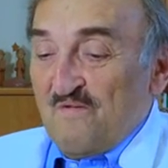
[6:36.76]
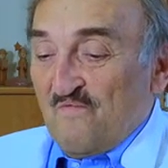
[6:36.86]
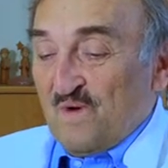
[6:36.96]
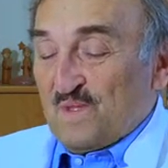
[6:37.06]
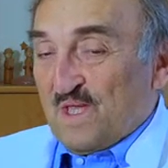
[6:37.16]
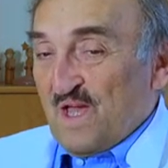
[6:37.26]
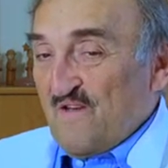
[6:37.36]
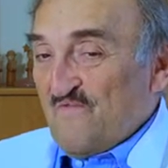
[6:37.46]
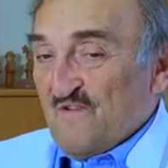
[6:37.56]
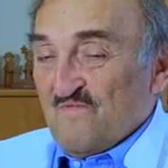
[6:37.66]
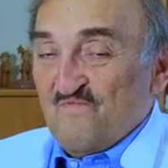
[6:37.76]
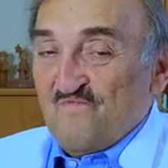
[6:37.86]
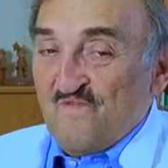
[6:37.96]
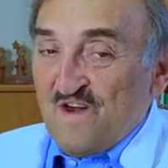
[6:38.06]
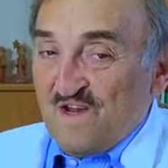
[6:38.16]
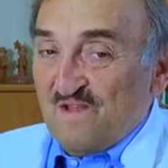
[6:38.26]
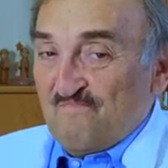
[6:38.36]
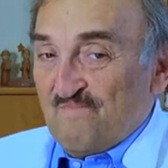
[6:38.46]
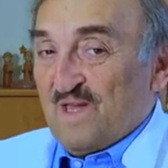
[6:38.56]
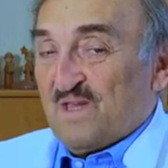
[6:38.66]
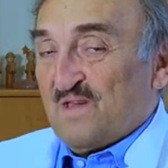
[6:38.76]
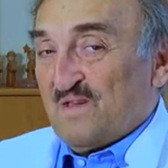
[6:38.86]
what gave a very big,